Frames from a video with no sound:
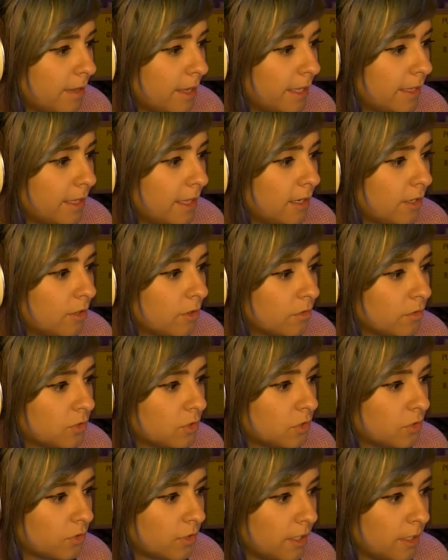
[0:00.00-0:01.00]
and then go
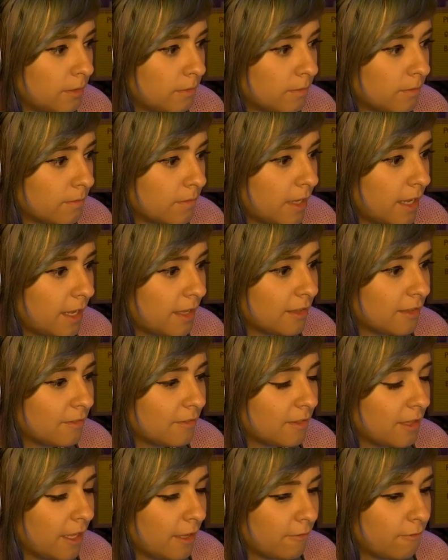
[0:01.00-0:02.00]
stream at
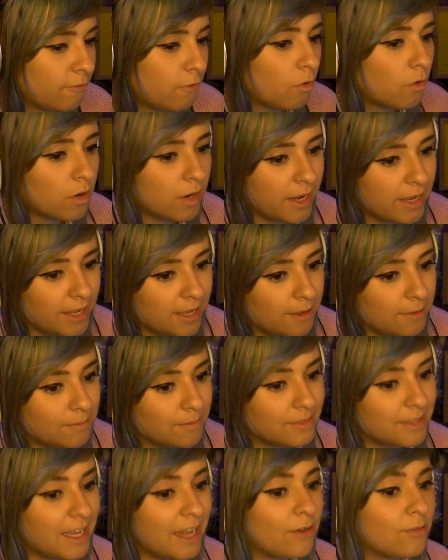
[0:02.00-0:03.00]
like 4
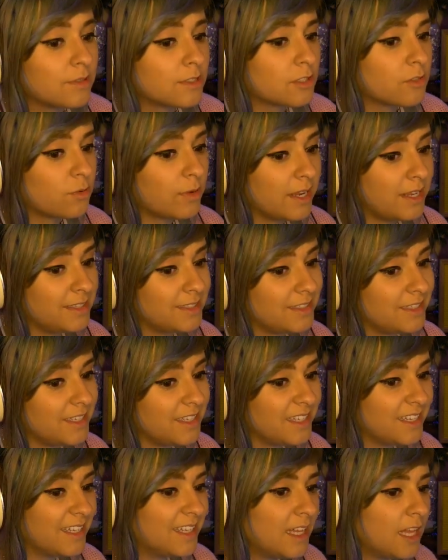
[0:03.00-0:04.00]
a.m. That was
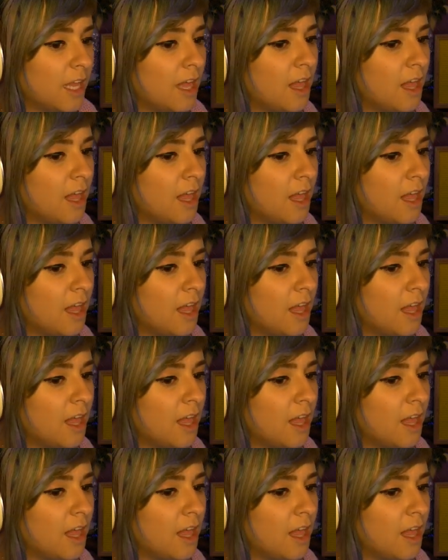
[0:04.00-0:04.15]
crazy.